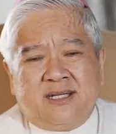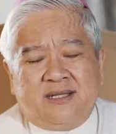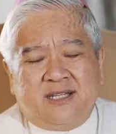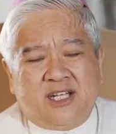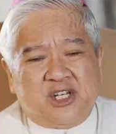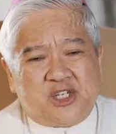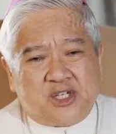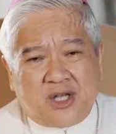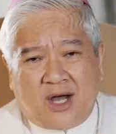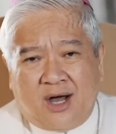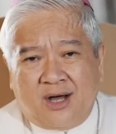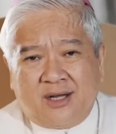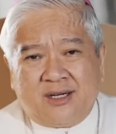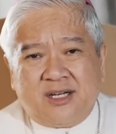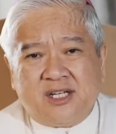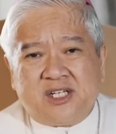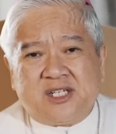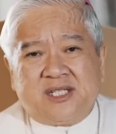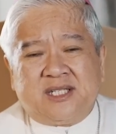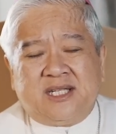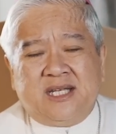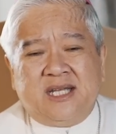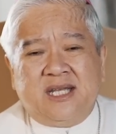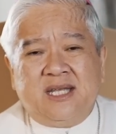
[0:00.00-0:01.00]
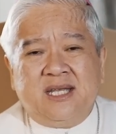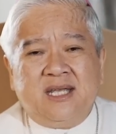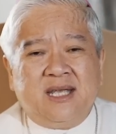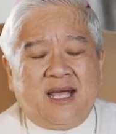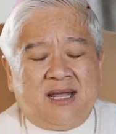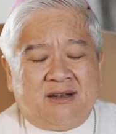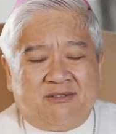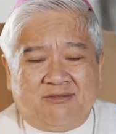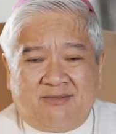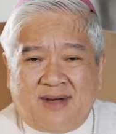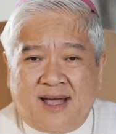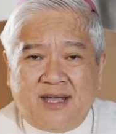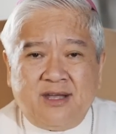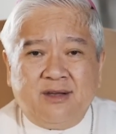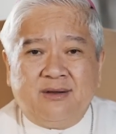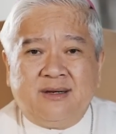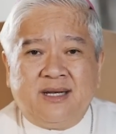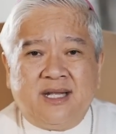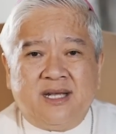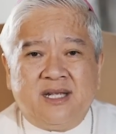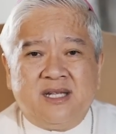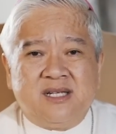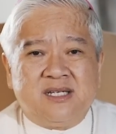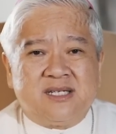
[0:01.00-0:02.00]
dishonesty and
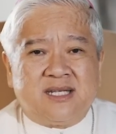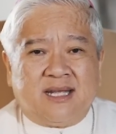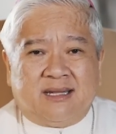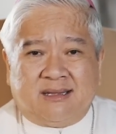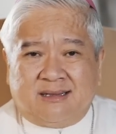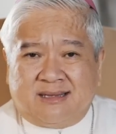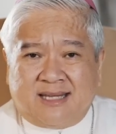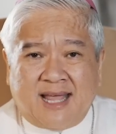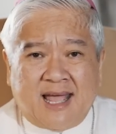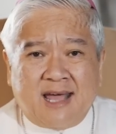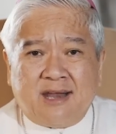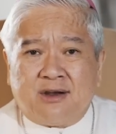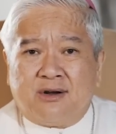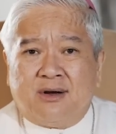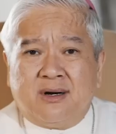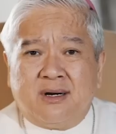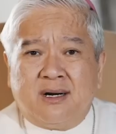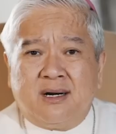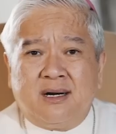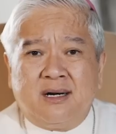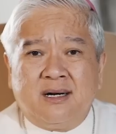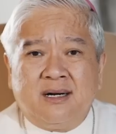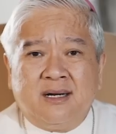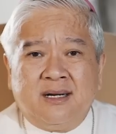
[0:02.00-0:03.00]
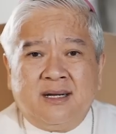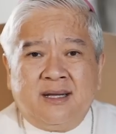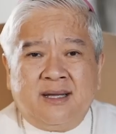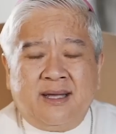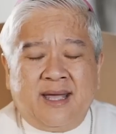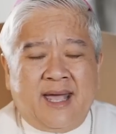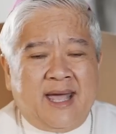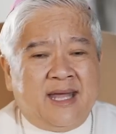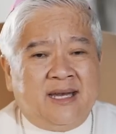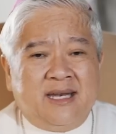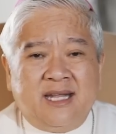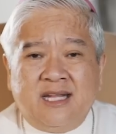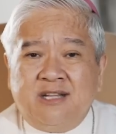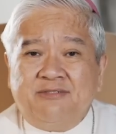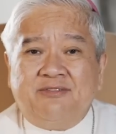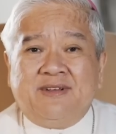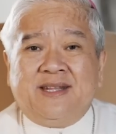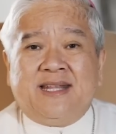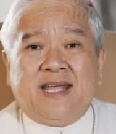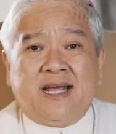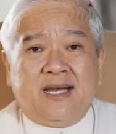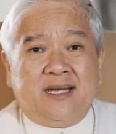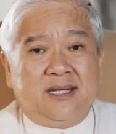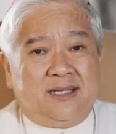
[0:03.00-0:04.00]
violence and terror and
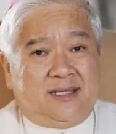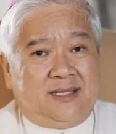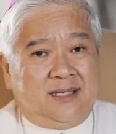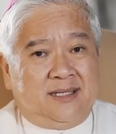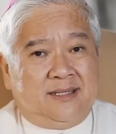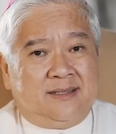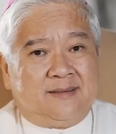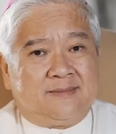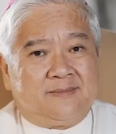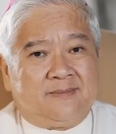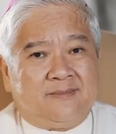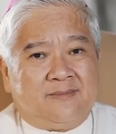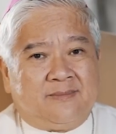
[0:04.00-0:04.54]
infidelity.